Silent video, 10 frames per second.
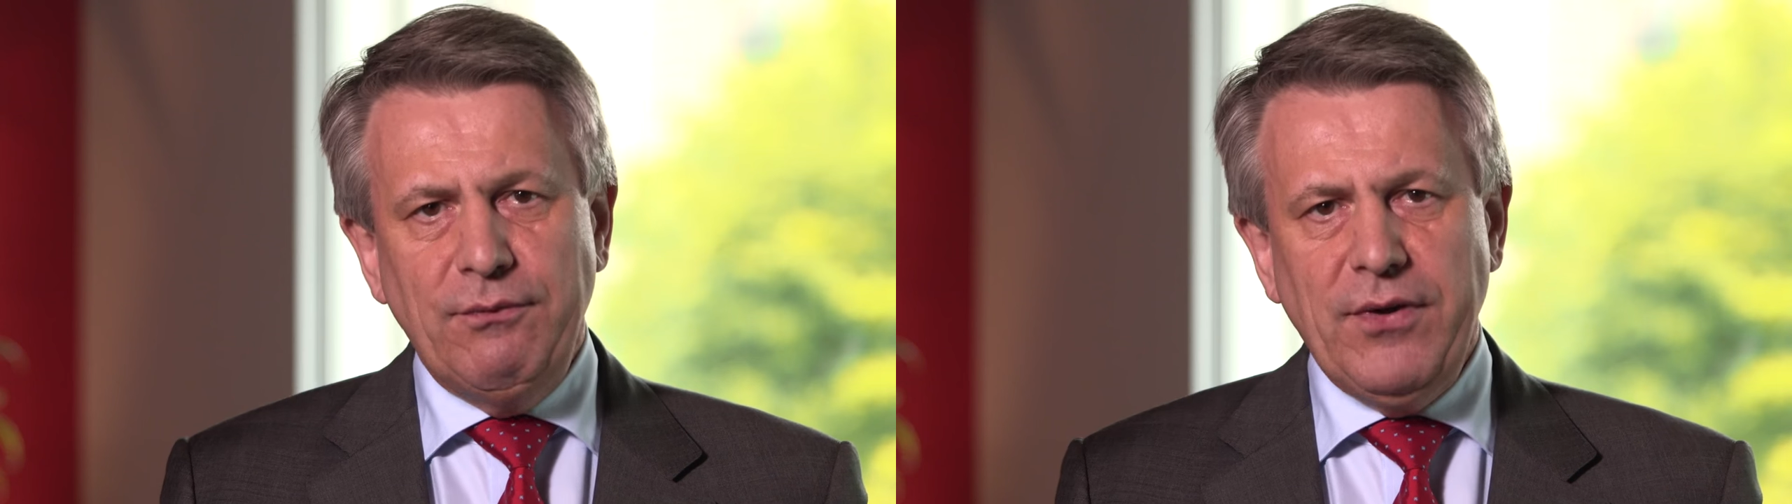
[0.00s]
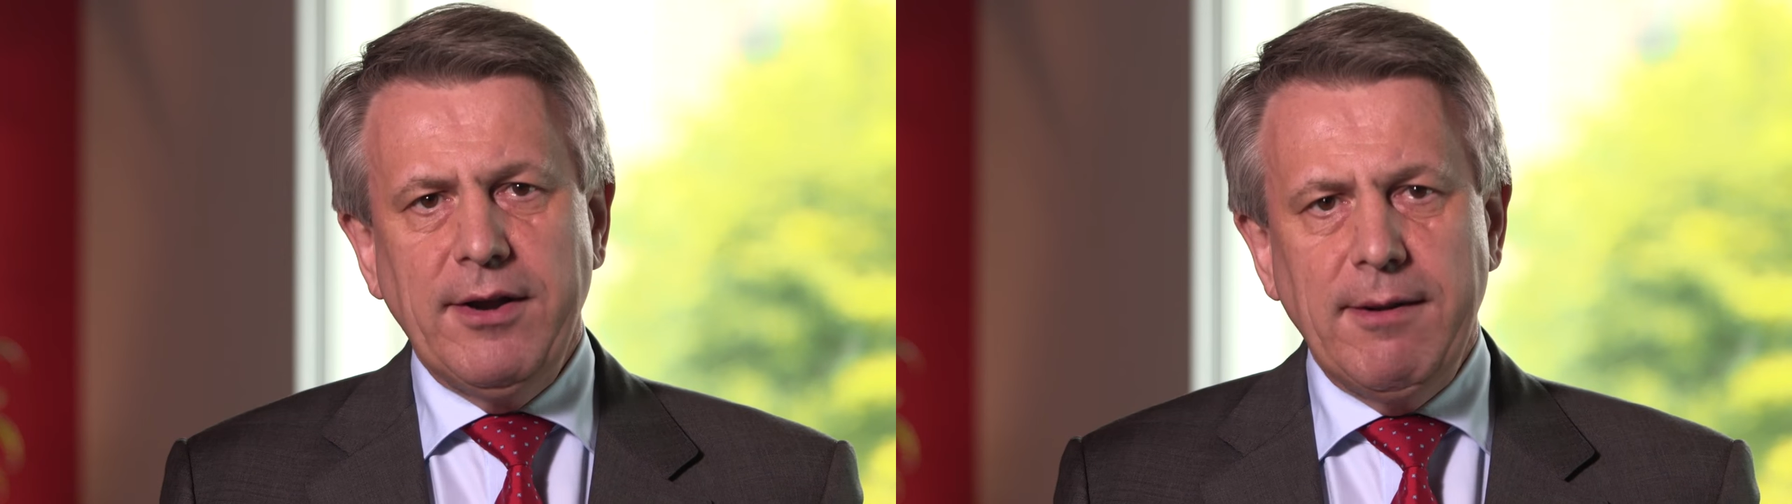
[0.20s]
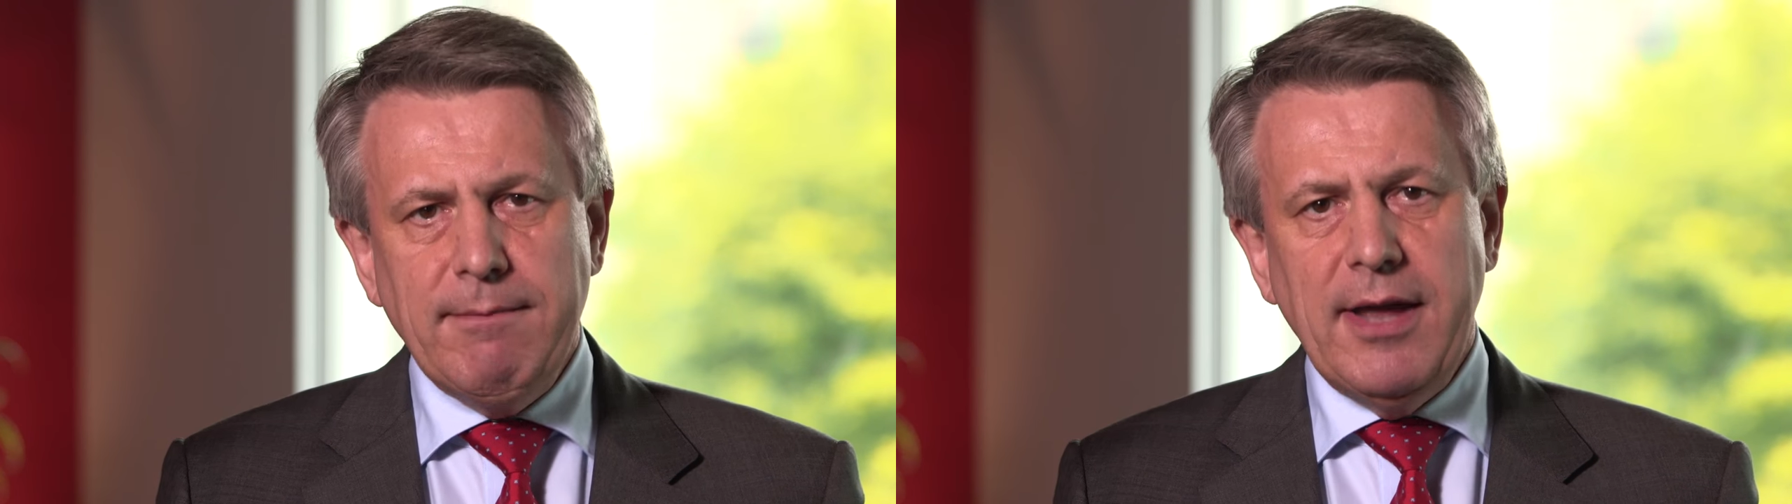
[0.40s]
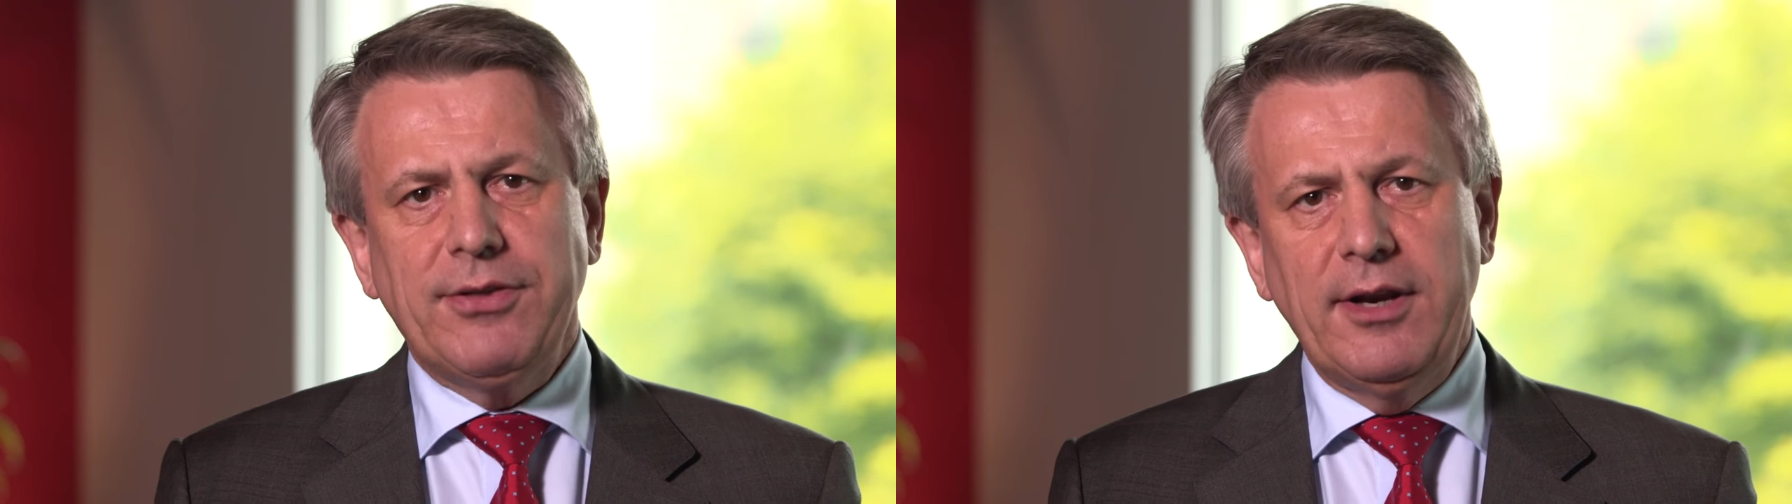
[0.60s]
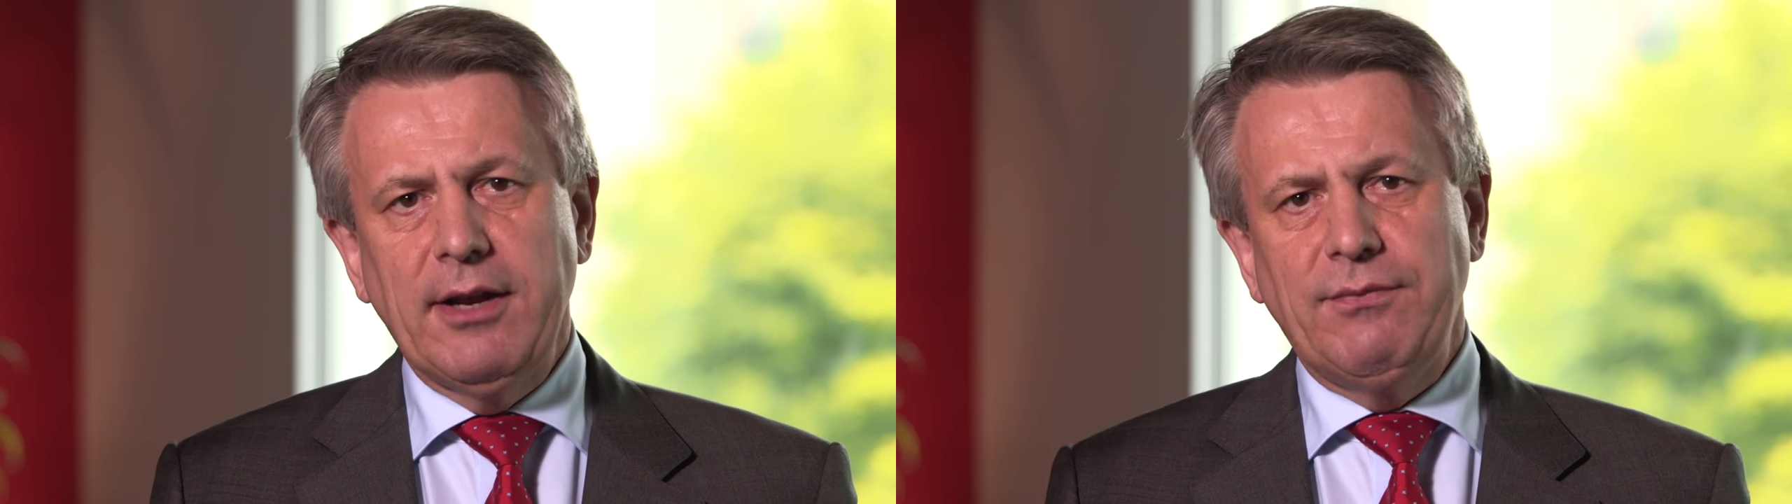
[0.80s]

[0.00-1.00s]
fundamentally